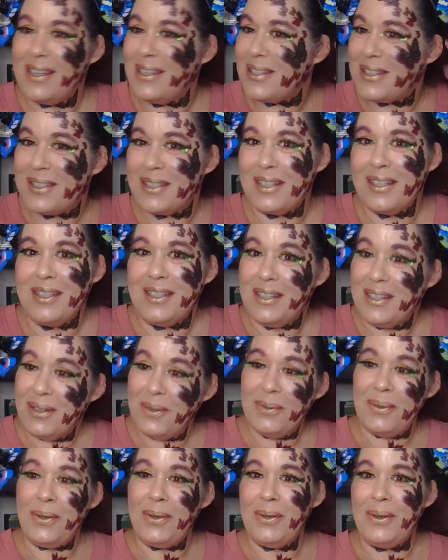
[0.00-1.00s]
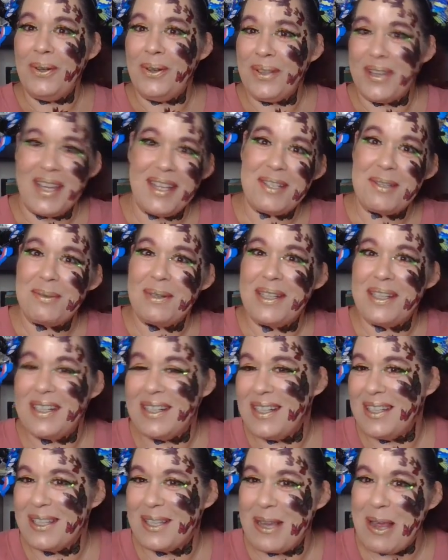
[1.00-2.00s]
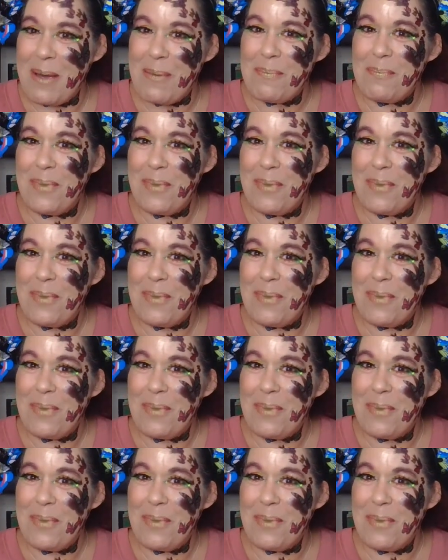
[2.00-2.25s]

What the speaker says: Woo, that's what it is. Butterfly